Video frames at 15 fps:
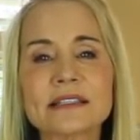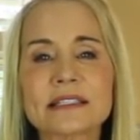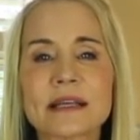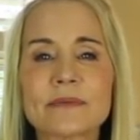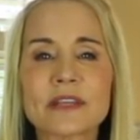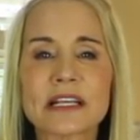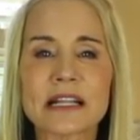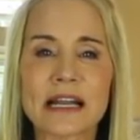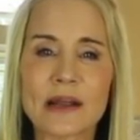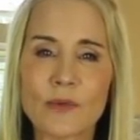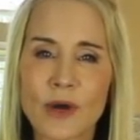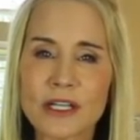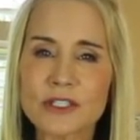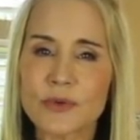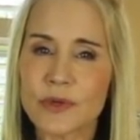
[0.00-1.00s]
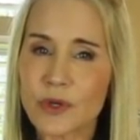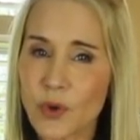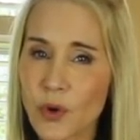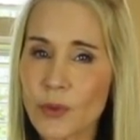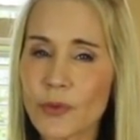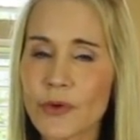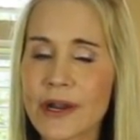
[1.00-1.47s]
is something that I want to
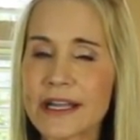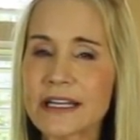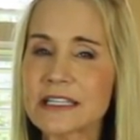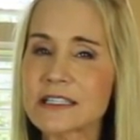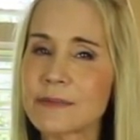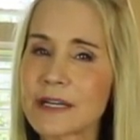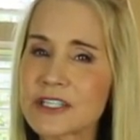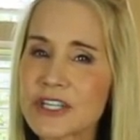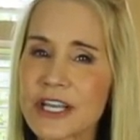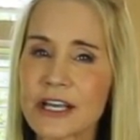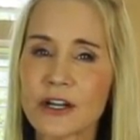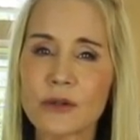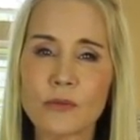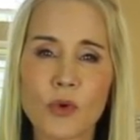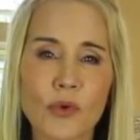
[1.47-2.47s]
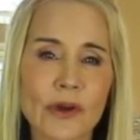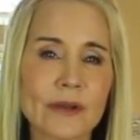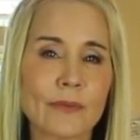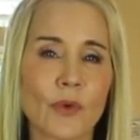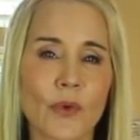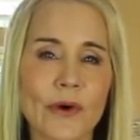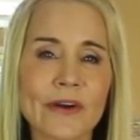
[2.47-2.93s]
incorporate into my channel more
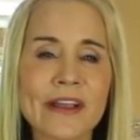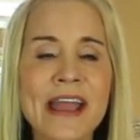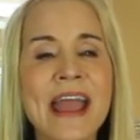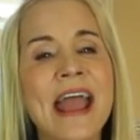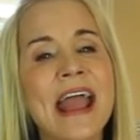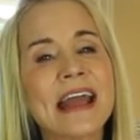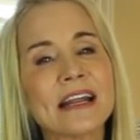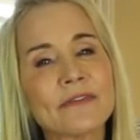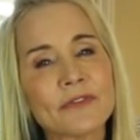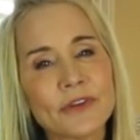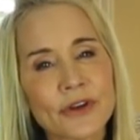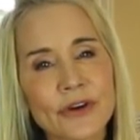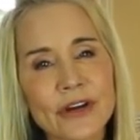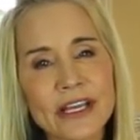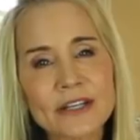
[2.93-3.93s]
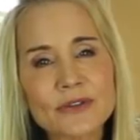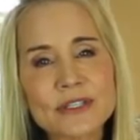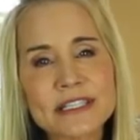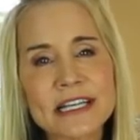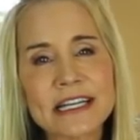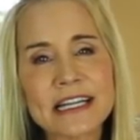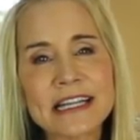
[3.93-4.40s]
and more. And if you're
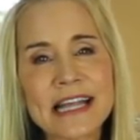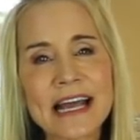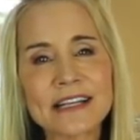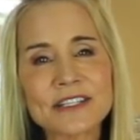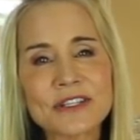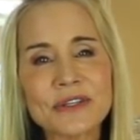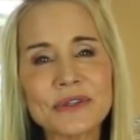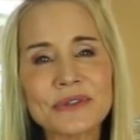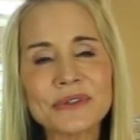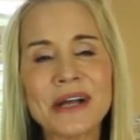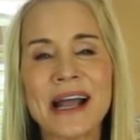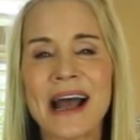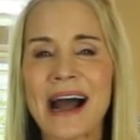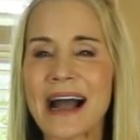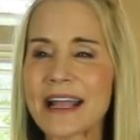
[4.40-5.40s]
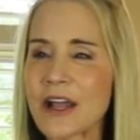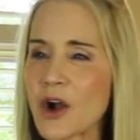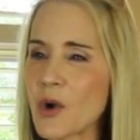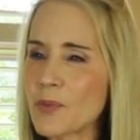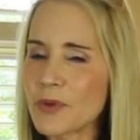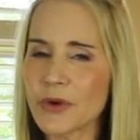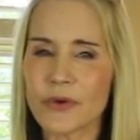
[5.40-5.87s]
interested in that too, I
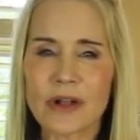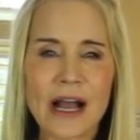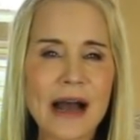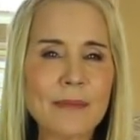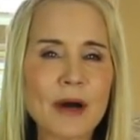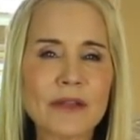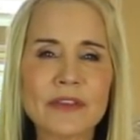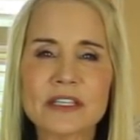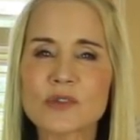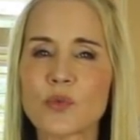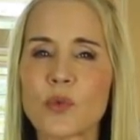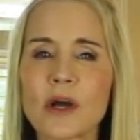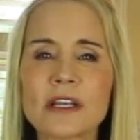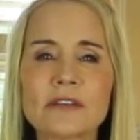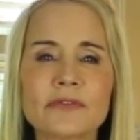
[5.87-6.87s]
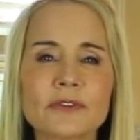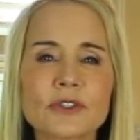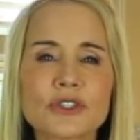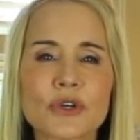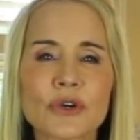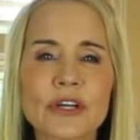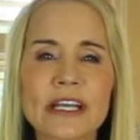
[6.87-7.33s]
hope you'll come on this wonderful
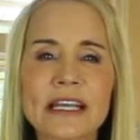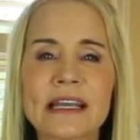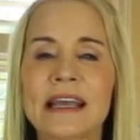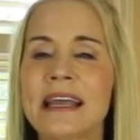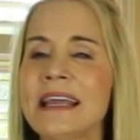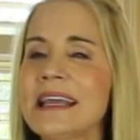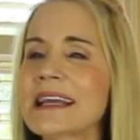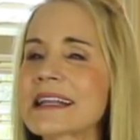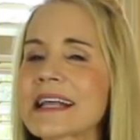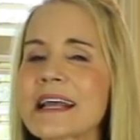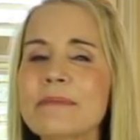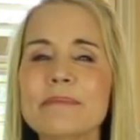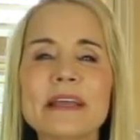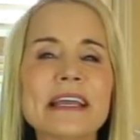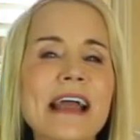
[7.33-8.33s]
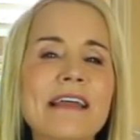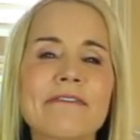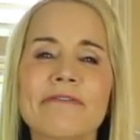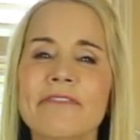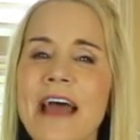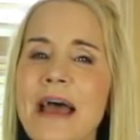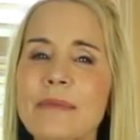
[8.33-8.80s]
journey. It can be
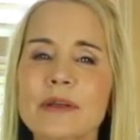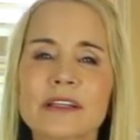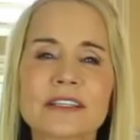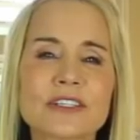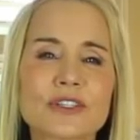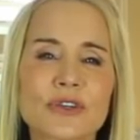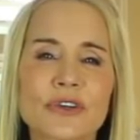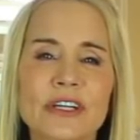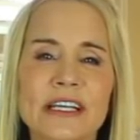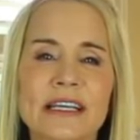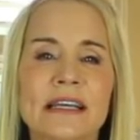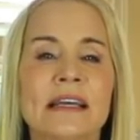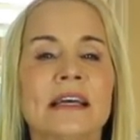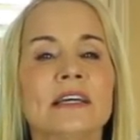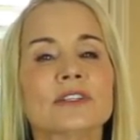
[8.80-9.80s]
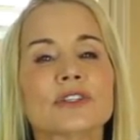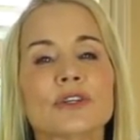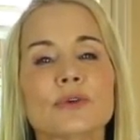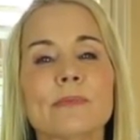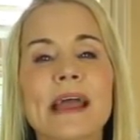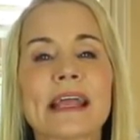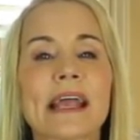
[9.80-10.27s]
a fabulous journey
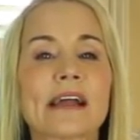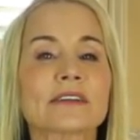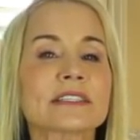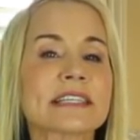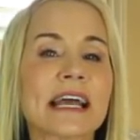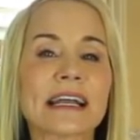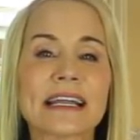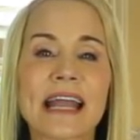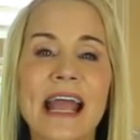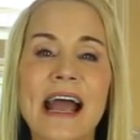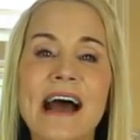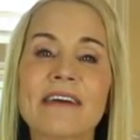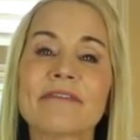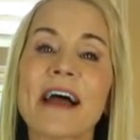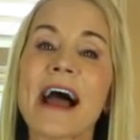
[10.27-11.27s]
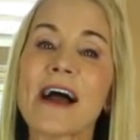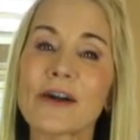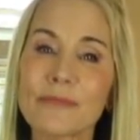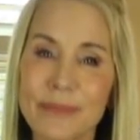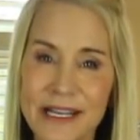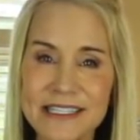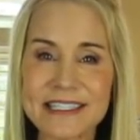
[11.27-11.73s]
to make our second half
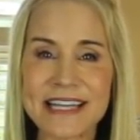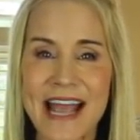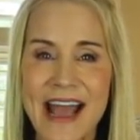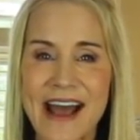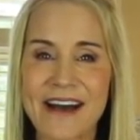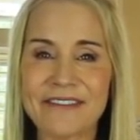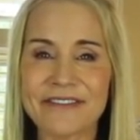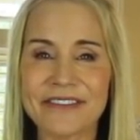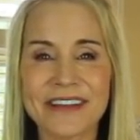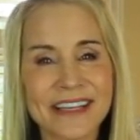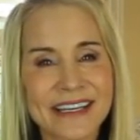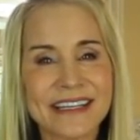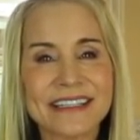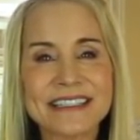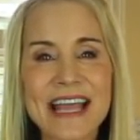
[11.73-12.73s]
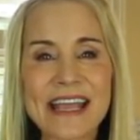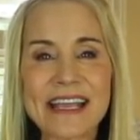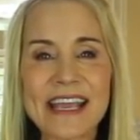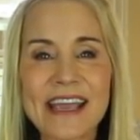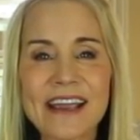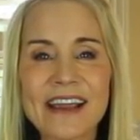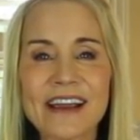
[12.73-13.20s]
our best half. Take
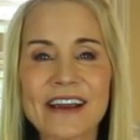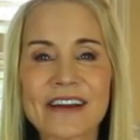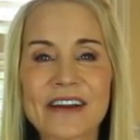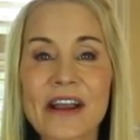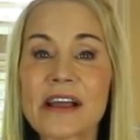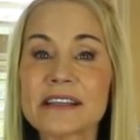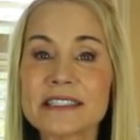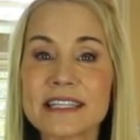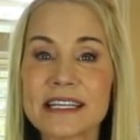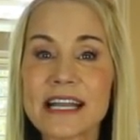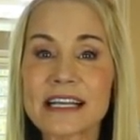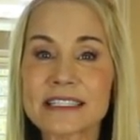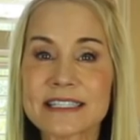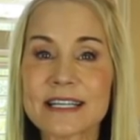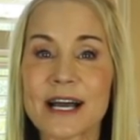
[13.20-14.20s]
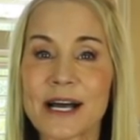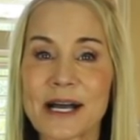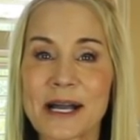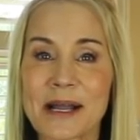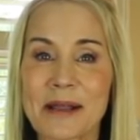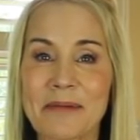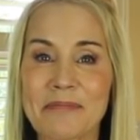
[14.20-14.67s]
care. See you next
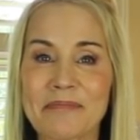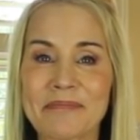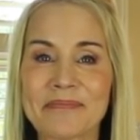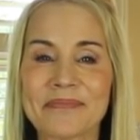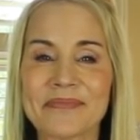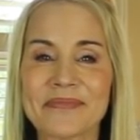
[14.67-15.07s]
time.